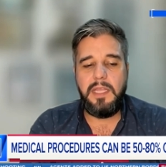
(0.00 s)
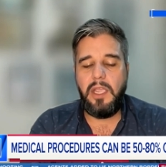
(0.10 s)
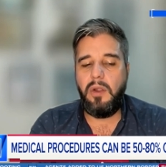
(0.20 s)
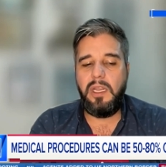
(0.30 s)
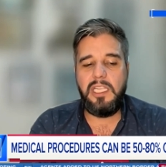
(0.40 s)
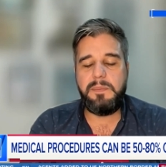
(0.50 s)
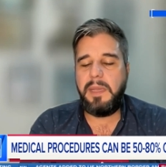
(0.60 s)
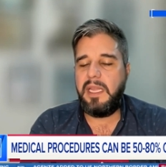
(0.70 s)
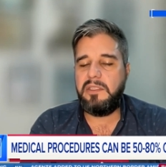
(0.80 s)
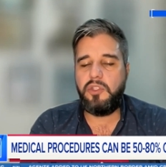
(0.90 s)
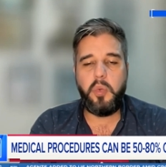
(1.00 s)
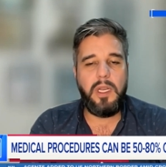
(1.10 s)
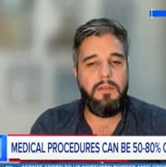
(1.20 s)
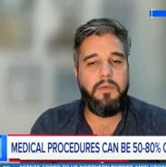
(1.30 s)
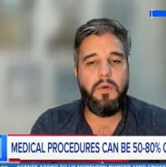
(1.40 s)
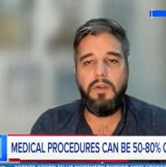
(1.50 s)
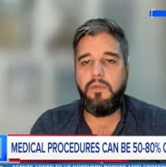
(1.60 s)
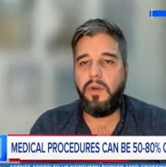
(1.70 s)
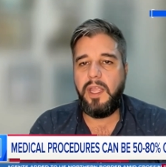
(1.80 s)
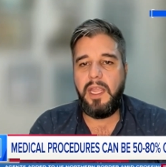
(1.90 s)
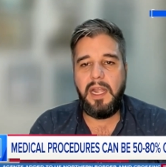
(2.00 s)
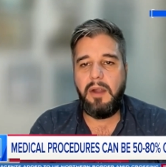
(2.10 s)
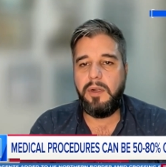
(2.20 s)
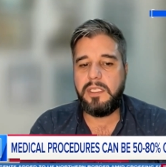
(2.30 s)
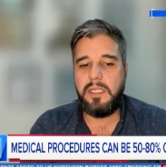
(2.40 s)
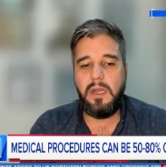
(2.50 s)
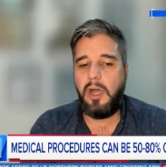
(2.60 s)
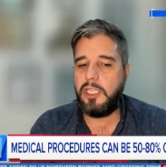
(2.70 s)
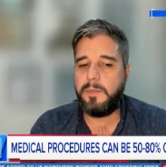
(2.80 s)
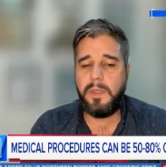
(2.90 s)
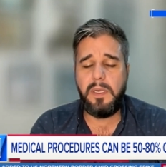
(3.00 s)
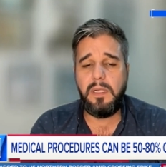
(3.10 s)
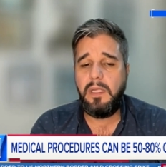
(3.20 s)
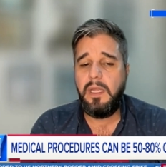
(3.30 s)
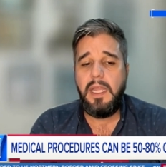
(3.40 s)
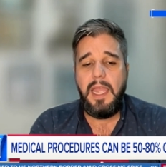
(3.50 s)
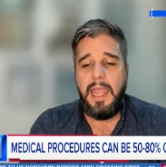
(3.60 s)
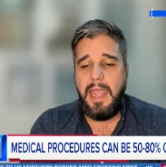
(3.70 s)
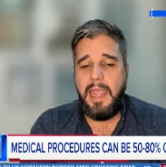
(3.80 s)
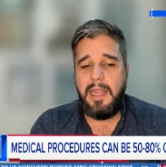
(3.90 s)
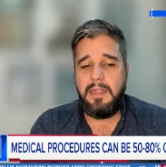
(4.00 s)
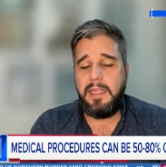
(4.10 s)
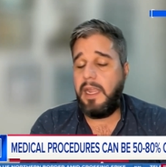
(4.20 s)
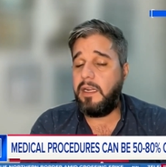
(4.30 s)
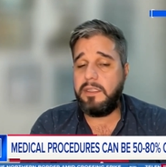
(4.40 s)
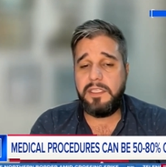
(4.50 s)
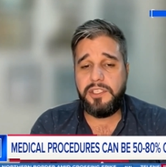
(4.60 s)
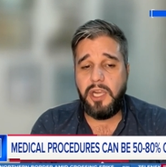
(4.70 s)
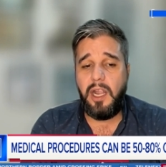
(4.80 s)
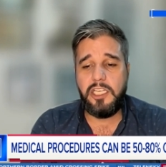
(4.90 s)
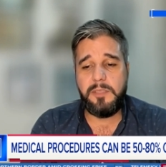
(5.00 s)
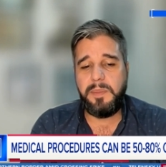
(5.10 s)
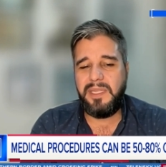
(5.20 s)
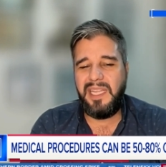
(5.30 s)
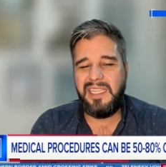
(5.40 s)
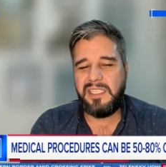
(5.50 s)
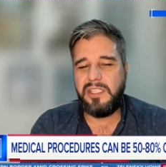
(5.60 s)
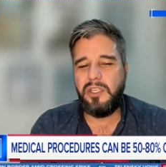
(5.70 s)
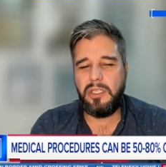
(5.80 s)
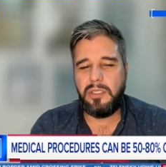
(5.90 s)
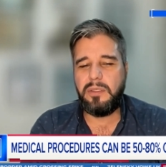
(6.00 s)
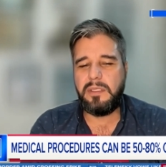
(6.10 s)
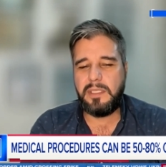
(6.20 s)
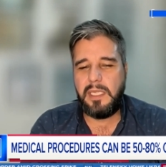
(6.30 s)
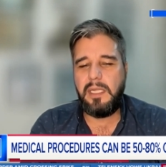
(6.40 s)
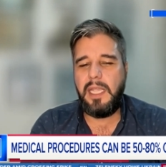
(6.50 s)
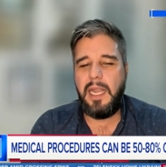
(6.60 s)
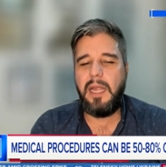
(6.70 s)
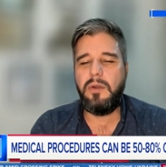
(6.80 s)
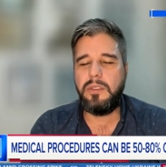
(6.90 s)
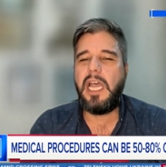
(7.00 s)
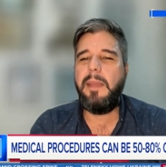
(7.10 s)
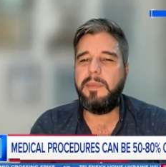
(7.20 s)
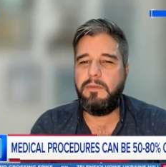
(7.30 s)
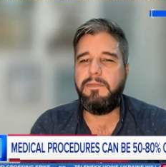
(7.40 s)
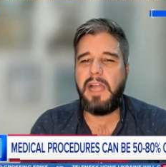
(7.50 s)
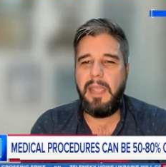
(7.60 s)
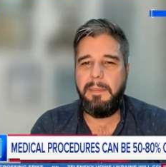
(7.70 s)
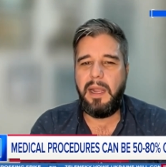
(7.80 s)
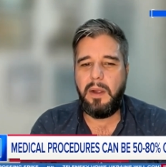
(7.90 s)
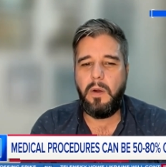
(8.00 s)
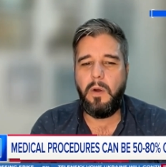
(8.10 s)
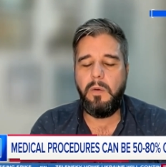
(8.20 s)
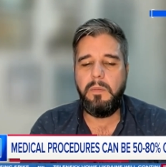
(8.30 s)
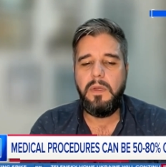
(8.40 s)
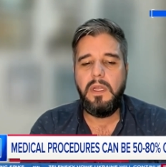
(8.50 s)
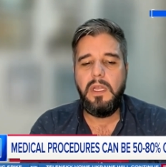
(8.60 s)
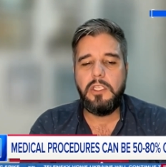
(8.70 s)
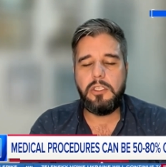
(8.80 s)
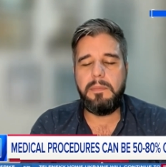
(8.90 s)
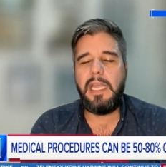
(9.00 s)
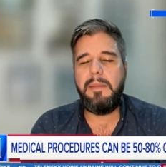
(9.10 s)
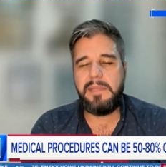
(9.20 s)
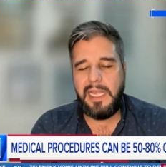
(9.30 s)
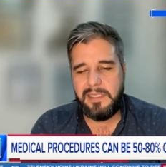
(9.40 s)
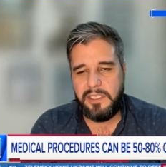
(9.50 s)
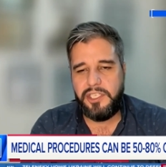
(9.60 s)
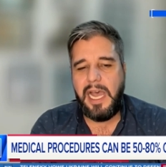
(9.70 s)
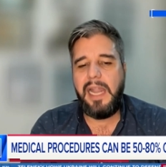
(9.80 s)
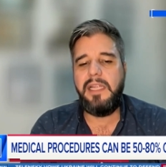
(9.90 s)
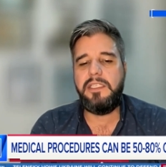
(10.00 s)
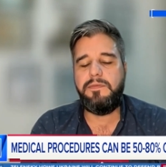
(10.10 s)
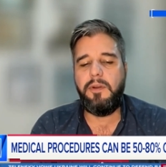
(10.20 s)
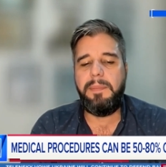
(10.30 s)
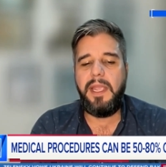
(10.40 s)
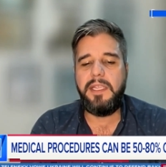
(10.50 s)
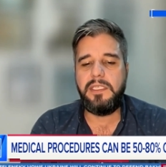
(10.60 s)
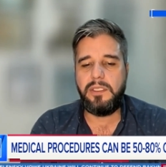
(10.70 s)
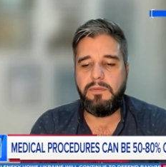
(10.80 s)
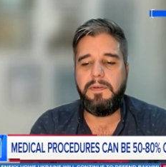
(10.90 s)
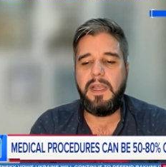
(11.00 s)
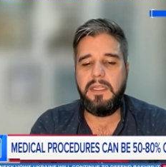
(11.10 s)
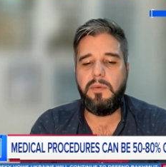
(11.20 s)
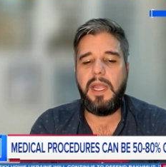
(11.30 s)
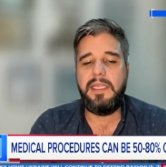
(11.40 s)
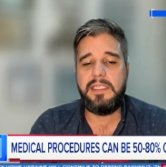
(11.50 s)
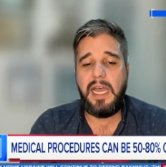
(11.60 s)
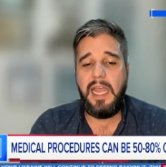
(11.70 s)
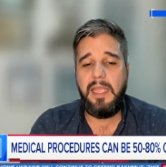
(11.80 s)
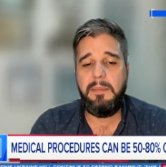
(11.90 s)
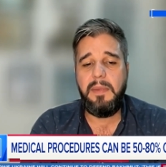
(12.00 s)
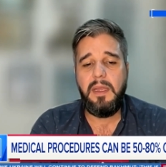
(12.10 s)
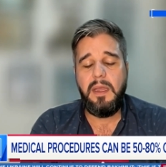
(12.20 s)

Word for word: they only spend 24, 48 hours in the hospital and they are discharged, but it's not still yet a good time to fly back home. Sometimes that's a challenge for patients to find the right time,